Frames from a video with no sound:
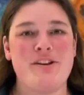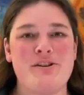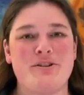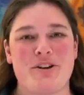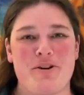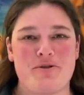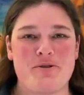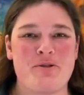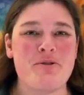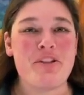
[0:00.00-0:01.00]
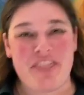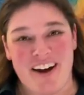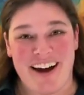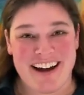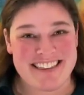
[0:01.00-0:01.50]
So, who
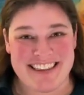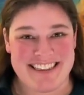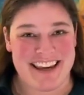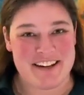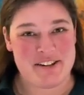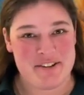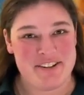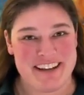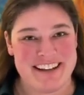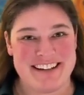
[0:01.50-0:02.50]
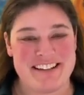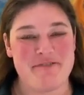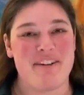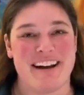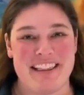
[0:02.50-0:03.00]
thought that they'd tune in to
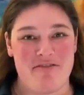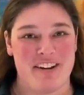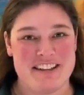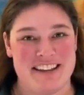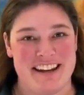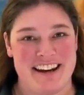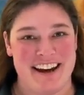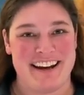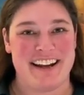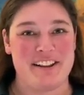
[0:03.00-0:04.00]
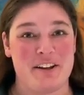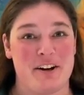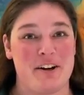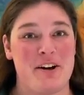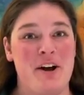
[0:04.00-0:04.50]
Wildlife Wednesday tonight and
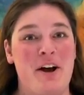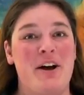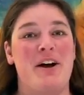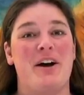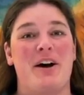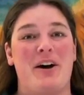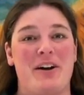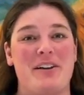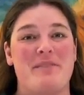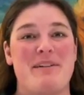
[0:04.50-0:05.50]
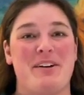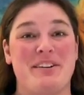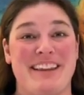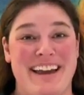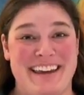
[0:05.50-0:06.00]
learn all about
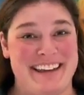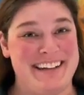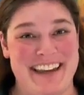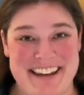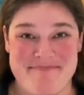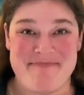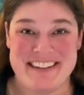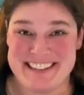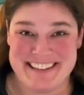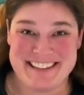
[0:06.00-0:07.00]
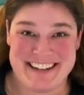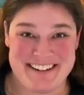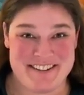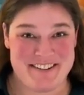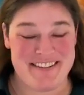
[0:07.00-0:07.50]
lichen and
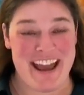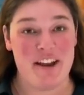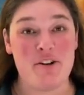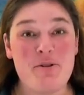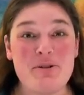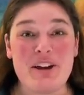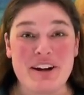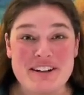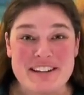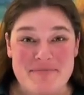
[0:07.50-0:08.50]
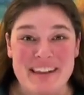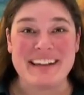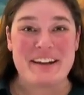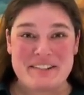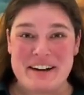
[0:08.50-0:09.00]
mistletoe? And who learned something
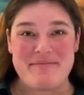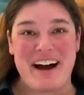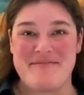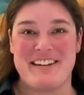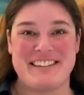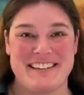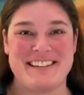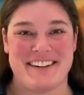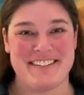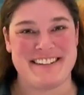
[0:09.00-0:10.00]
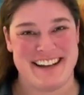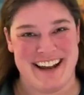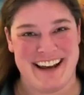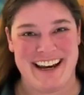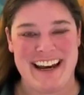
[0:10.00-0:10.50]
new about mistletoe
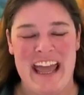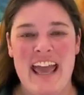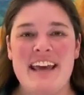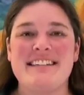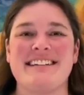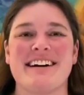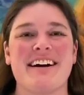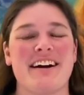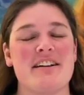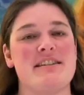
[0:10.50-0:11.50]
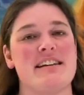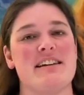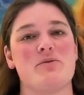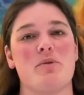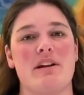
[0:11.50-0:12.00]
tonight? Sarah Ernst
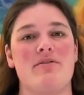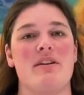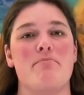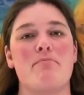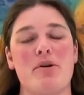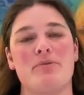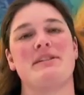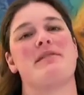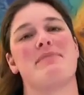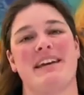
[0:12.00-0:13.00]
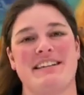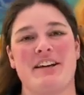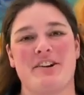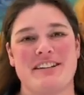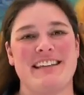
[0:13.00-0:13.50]
is one of the most amazing
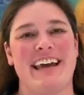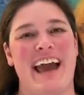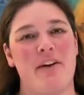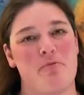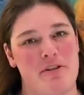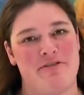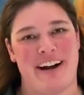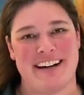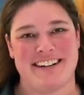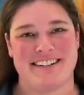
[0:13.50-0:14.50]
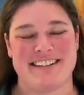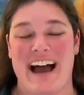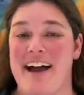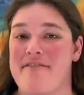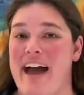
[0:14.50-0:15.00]
grizzly and wolf finders
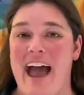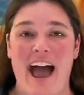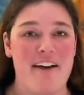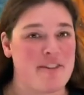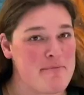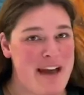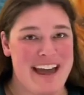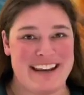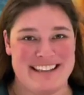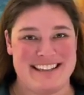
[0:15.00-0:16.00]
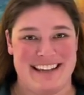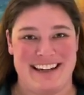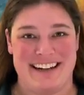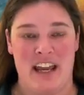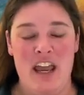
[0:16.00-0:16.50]
I've ever met and
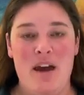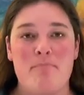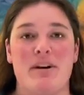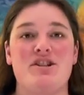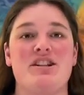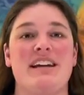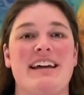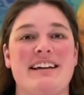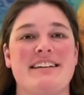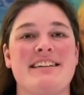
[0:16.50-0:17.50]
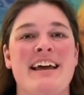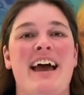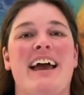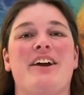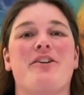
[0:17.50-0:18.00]
seen, but she is
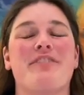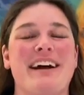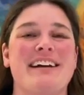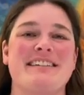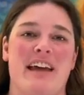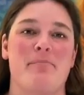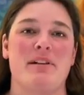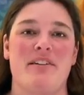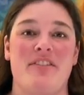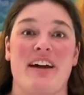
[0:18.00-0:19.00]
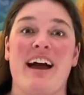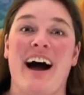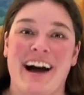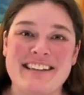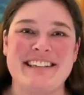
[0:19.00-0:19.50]
a great example of the
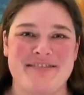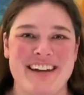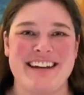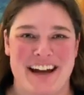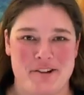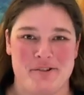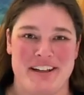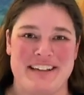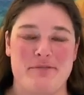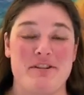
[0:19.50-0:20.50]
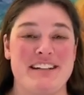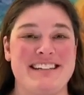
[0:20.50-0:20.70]
consummate naturalist, which is